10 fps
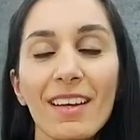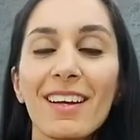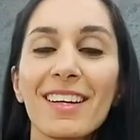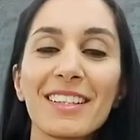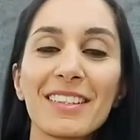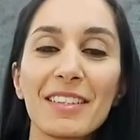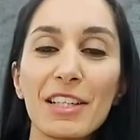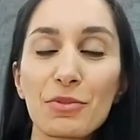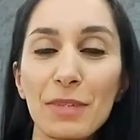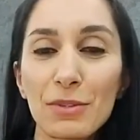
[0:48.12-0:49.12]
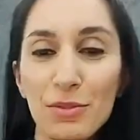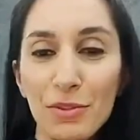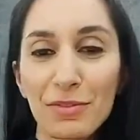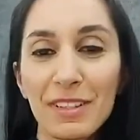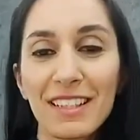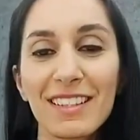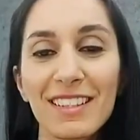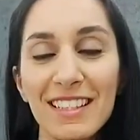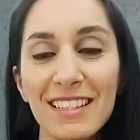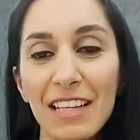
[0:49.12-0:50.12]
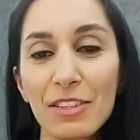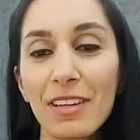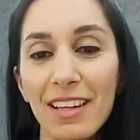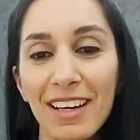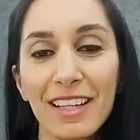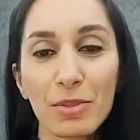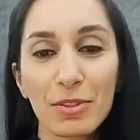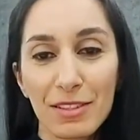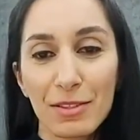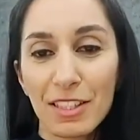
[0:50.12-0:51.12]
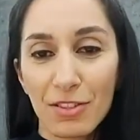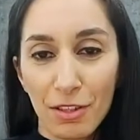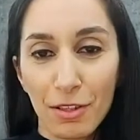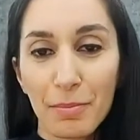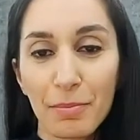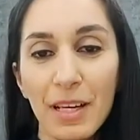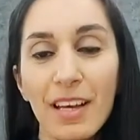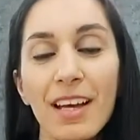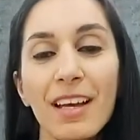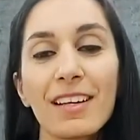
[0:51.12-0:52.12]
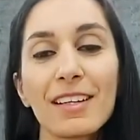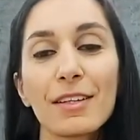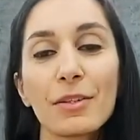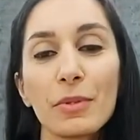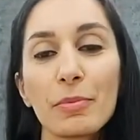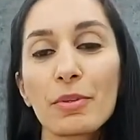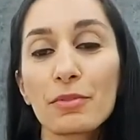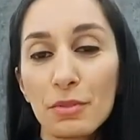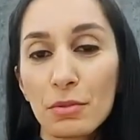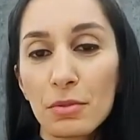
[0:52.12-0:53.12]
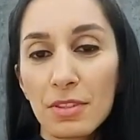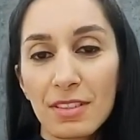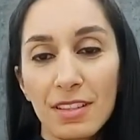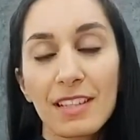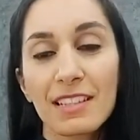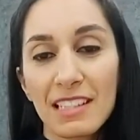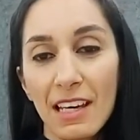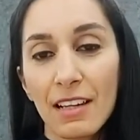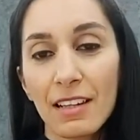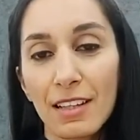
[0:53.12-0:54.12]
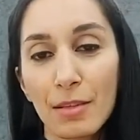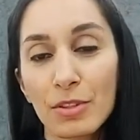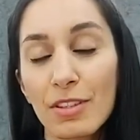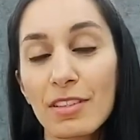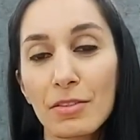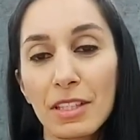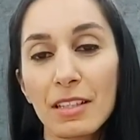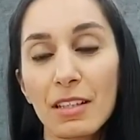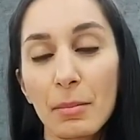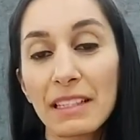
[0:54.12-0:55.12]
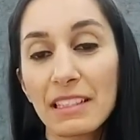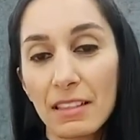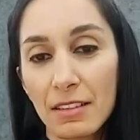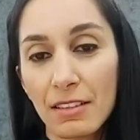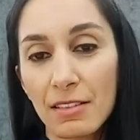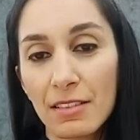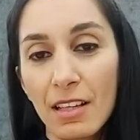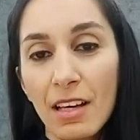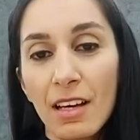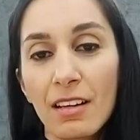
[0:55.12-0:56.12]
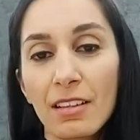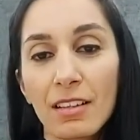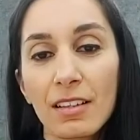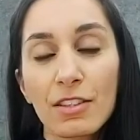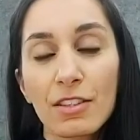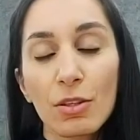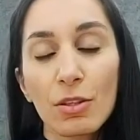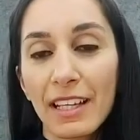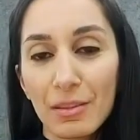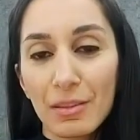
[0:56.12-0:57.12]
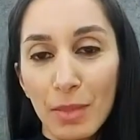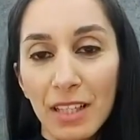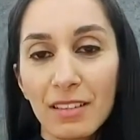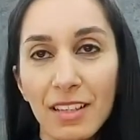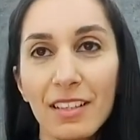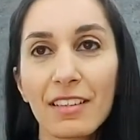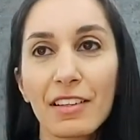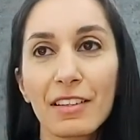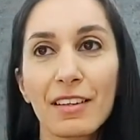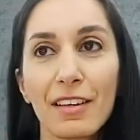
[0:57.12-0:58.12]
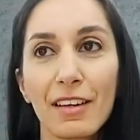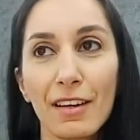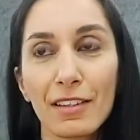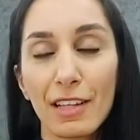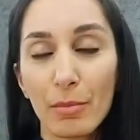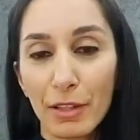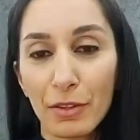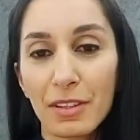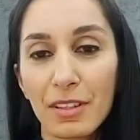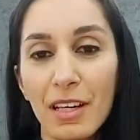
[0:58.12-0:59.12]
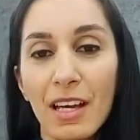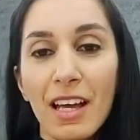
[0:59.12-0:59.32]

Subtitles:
Les Jouets de Sophie is an online Montessori shop. We produce and sell Montessori materials. It's all handmade here in Lebanon.